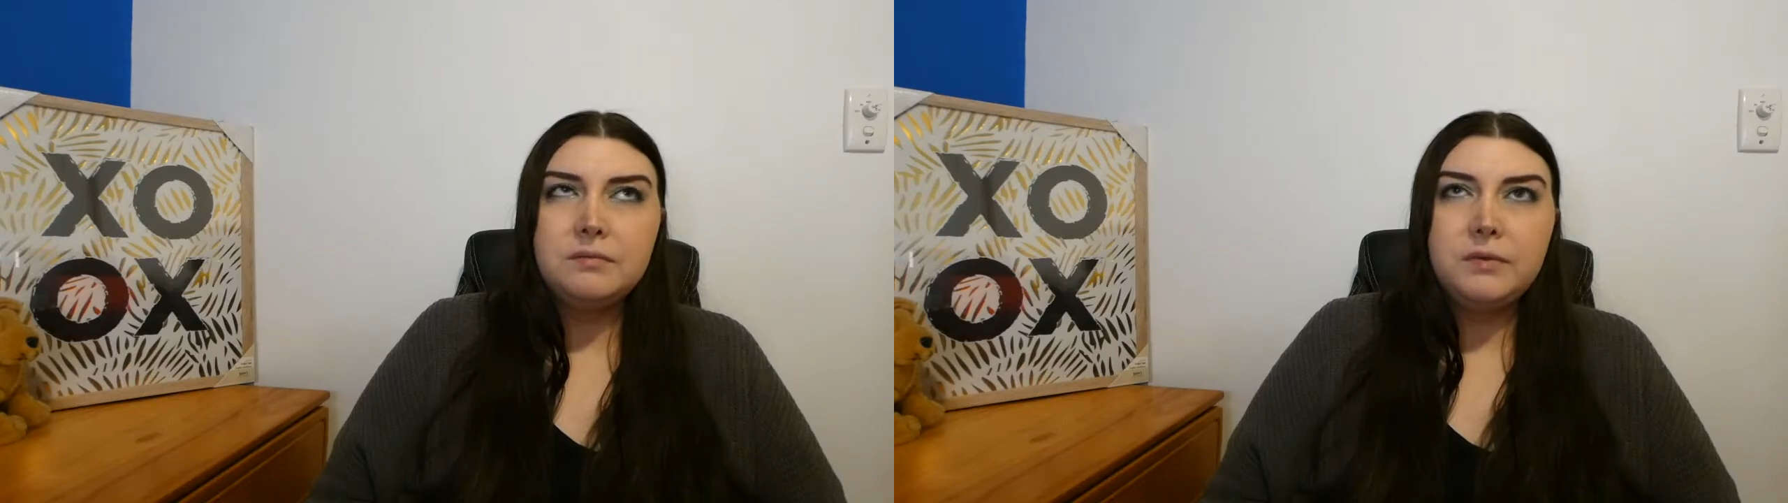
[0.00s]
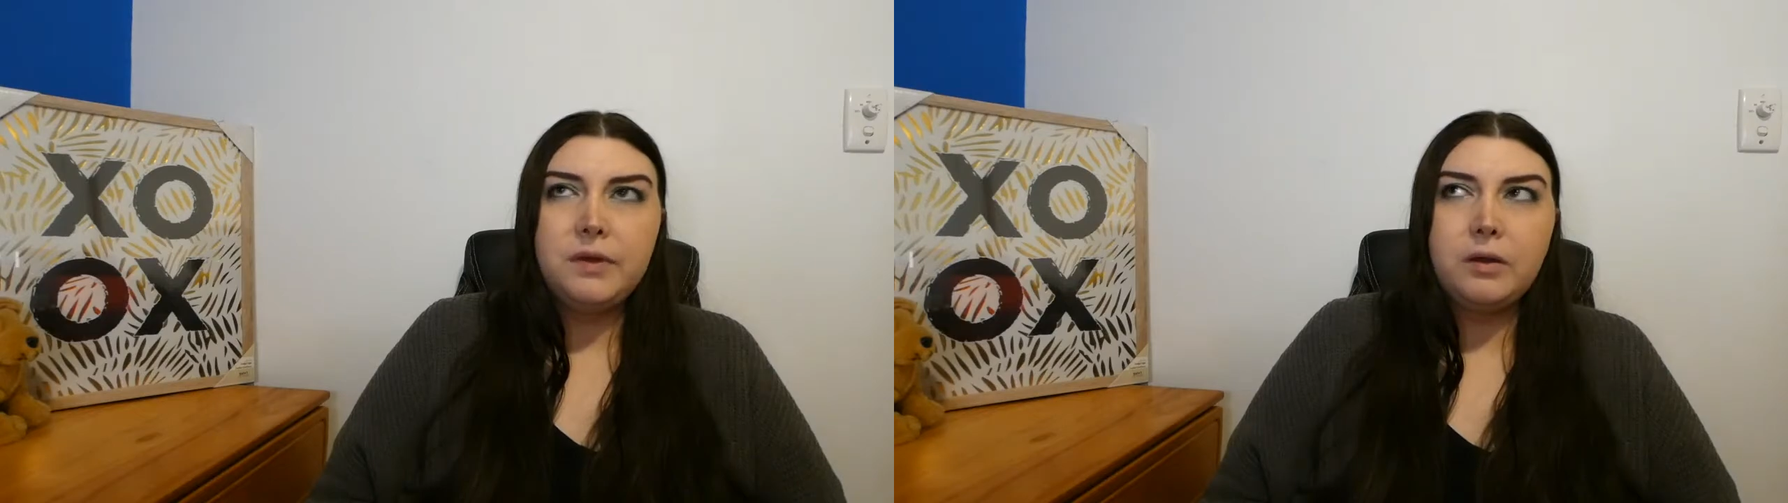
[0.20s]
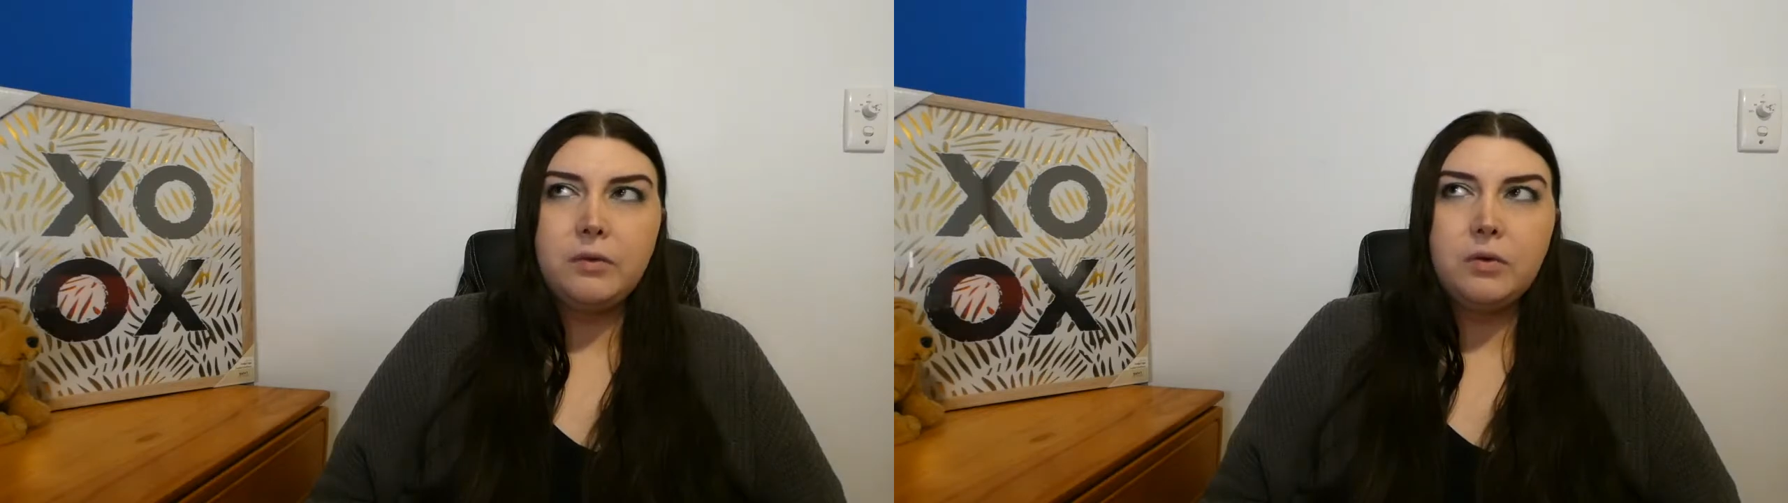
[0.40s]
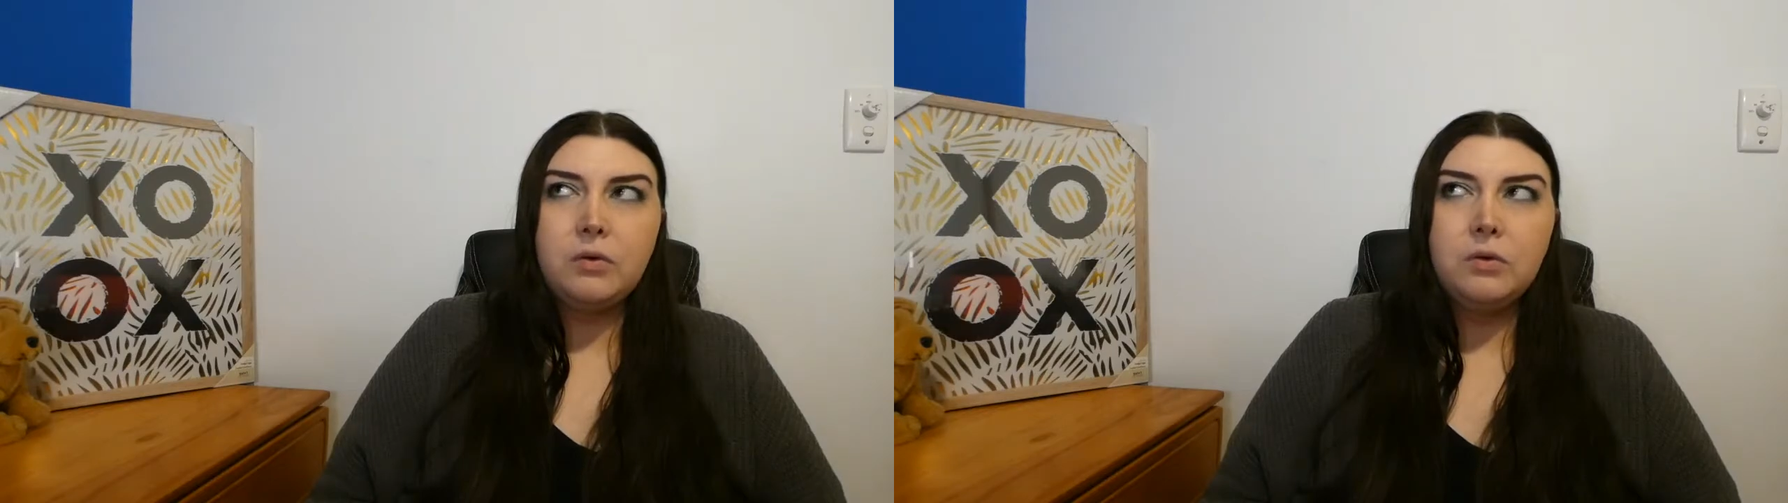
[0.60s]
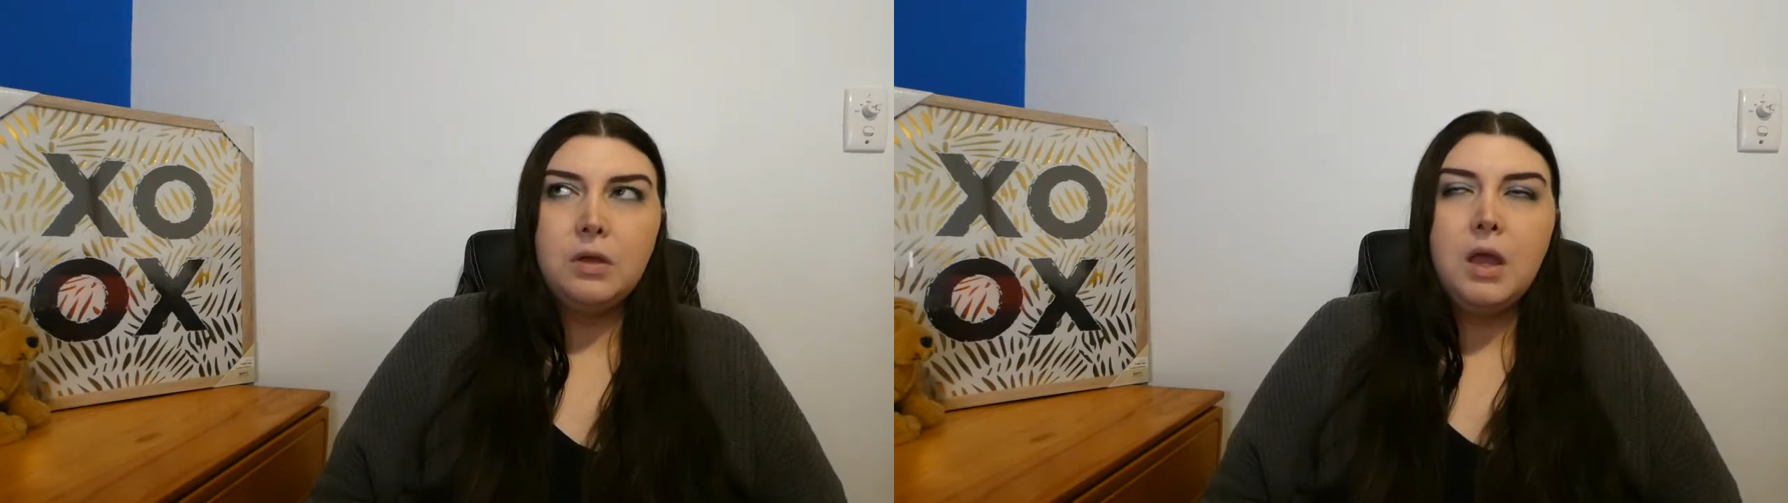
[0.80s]
if I can
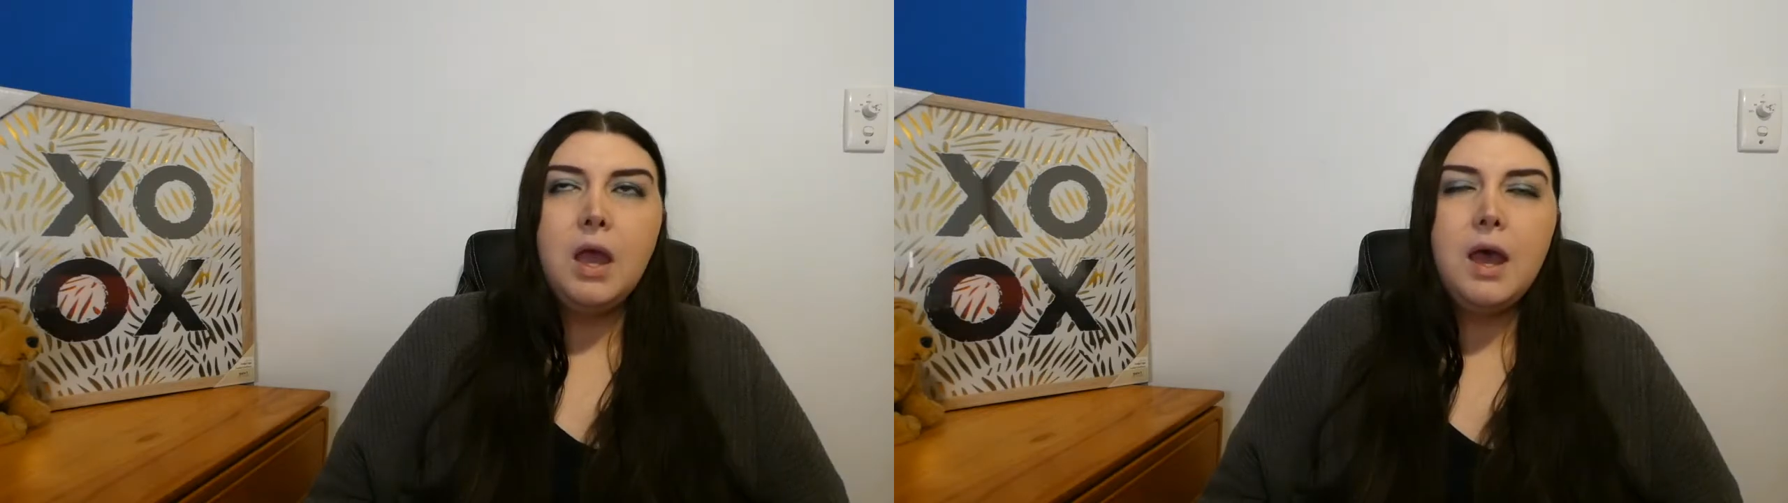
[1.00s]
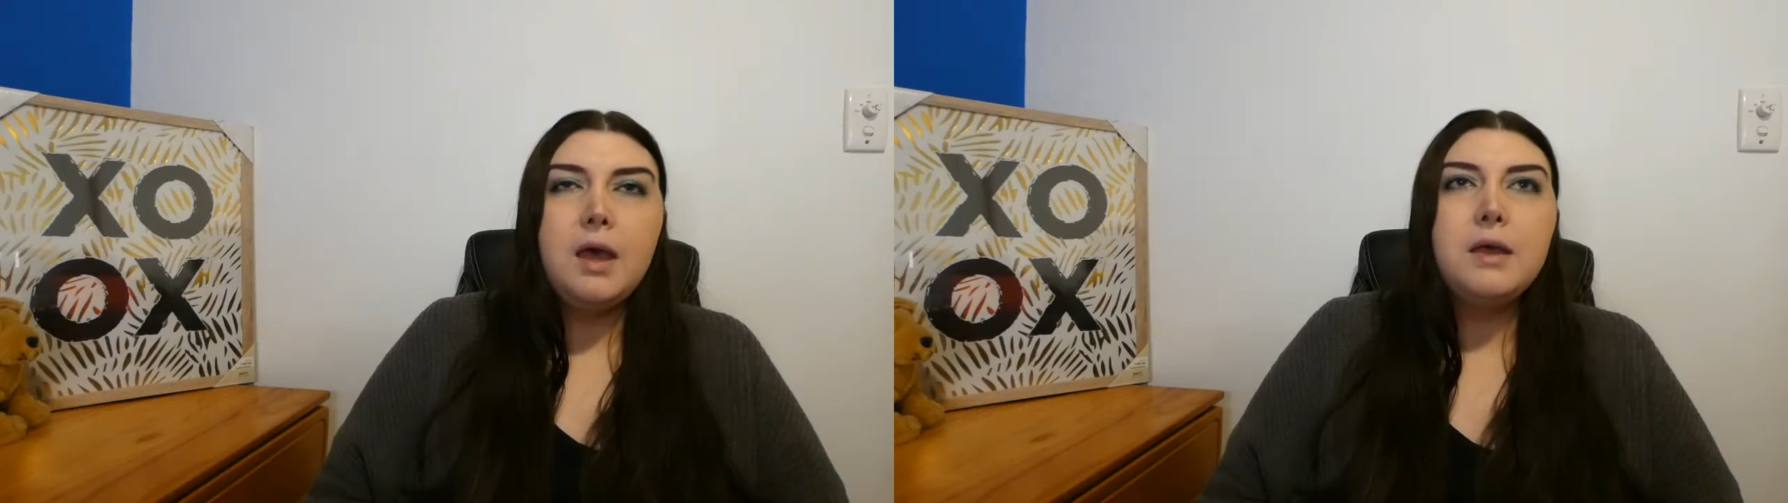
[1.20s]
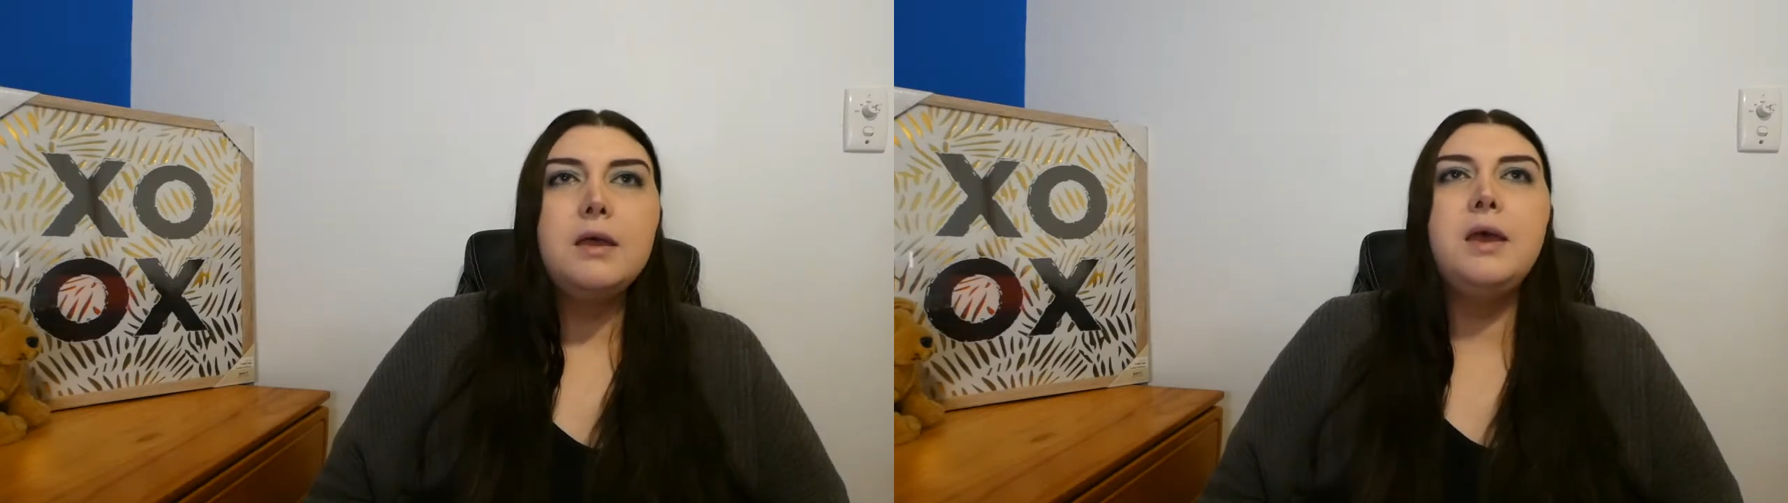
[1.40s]
recall. Uh,